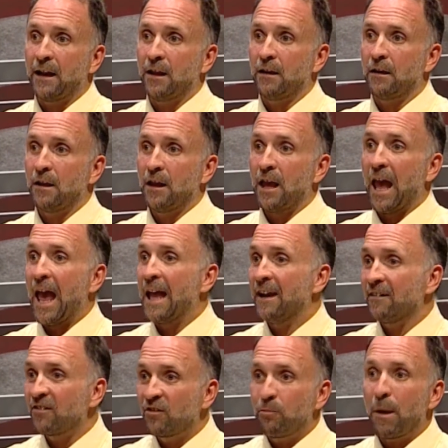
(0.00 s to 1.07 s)
it, and
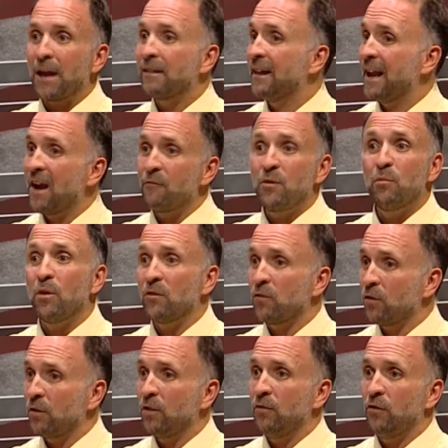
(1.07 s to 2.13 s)
expect that everyone's
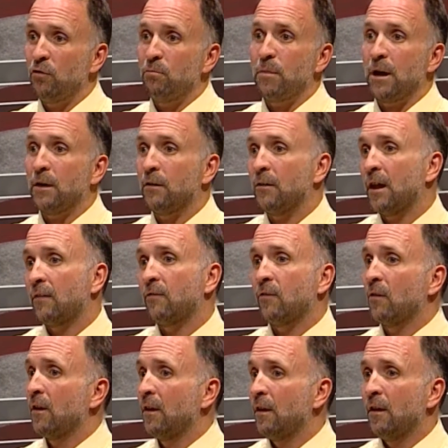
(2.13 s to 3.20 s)
going to do better.
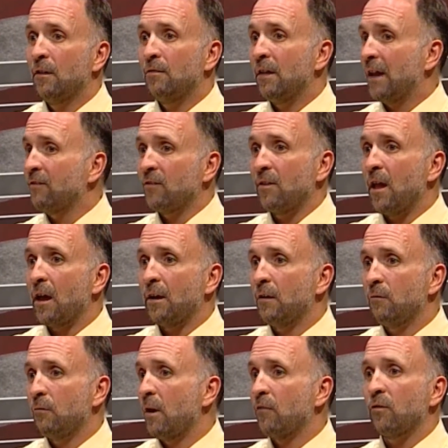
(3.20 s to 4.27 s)
That's not a
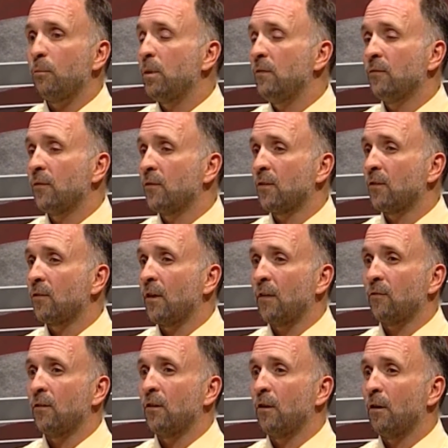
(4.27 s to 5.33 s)
recipe for
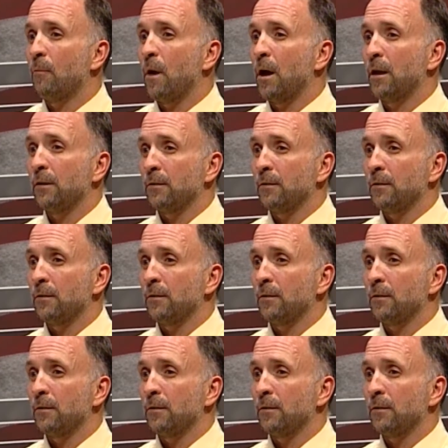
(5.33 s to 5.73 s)
success in our mind.